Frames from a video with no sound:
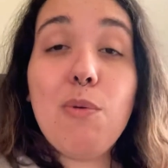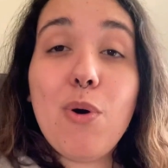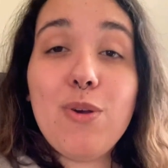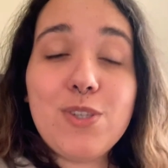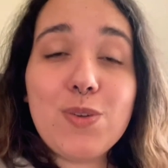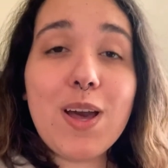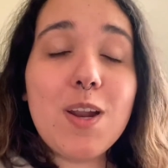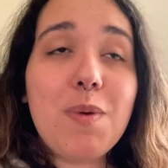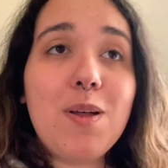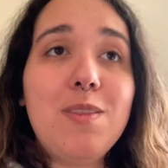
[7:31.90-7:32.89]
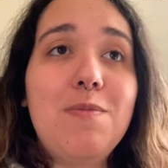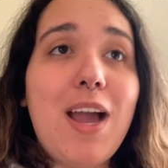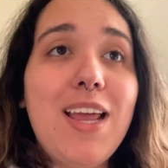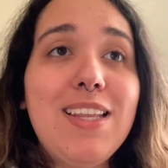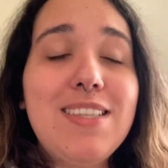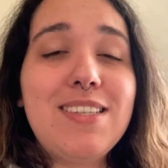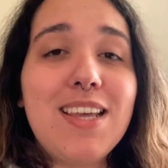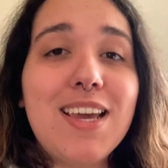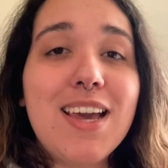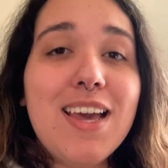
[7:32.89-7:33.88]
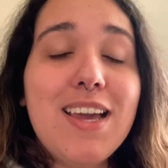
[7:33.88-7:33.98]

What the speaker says: also add about the violence thing.